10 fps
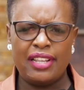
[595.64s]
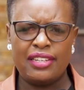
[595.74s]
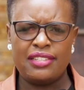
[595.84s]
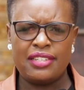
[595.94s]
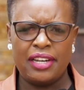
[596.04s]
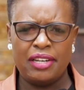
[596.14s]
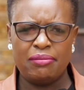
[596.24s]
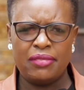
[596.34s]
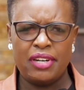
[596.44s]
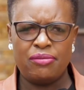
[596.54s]
that
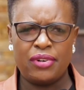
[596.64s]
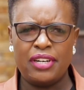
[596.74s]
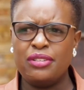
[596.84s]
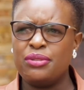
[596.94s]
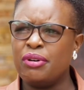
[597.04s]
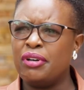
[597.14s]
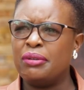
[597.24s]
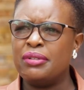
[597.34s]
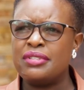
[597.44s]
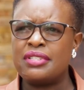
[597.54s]
time everyone in
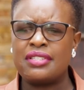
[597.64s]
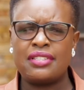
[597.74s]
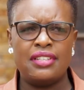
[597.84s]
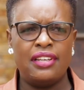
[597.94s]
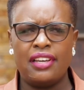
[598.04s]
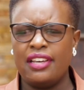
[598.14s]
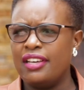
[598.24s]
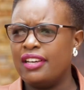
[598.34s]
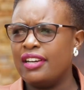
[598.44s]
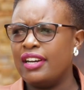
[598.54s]
Toro was
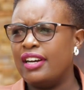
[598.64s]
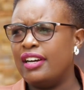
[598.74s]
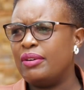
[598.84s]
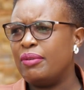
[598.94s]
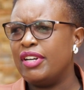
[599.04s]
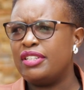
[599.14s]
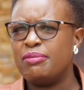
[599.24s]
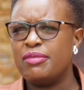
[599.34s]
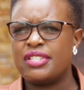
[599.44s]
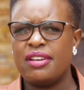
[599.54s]
singing, we want
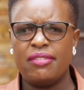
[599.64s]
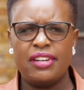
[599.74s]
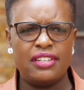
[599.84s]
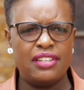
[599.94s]
Museveni,